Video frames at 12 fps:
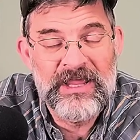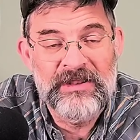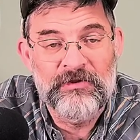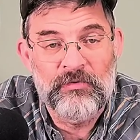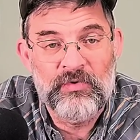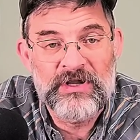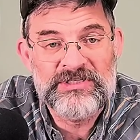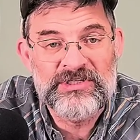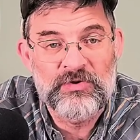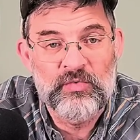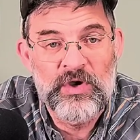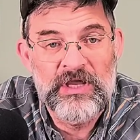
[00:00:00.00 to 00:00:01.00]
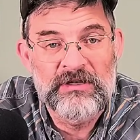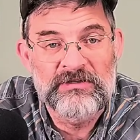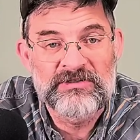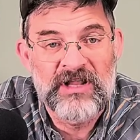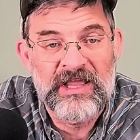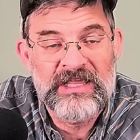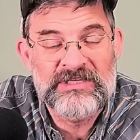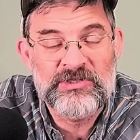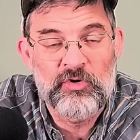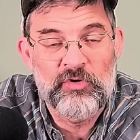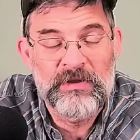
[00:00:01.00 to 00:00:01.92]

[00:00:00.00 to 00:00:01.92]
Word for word: and the rest of the week looks like it's